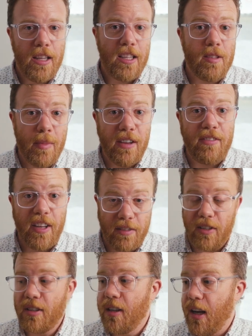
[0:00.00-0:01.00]
This is my
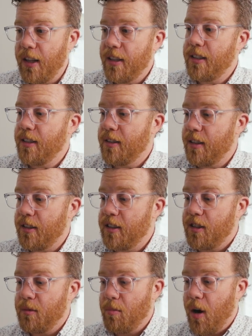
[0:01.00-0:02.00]
favorite saw. This is a
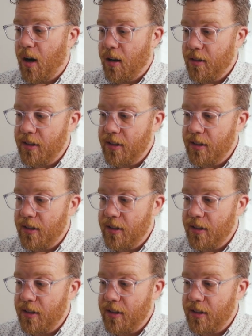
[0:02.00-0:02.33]
small